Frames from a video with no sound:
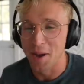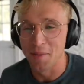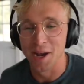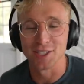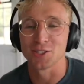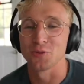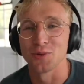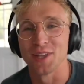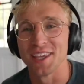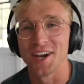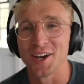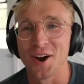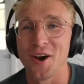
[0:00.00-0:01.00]
I'm honestly really
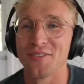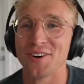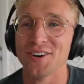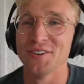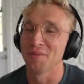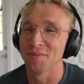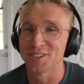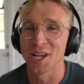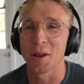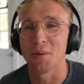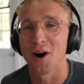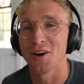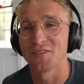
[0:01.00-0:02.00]
hungover from the
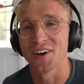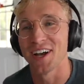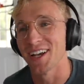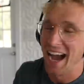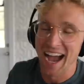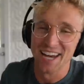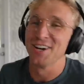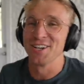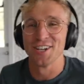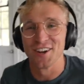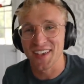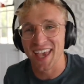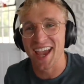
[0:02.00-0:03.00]
Jake Paul fight. I know you
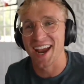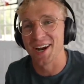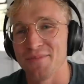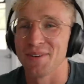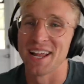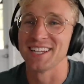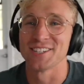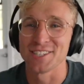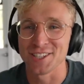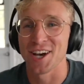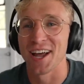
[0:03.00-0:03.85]
don't care, but I just thought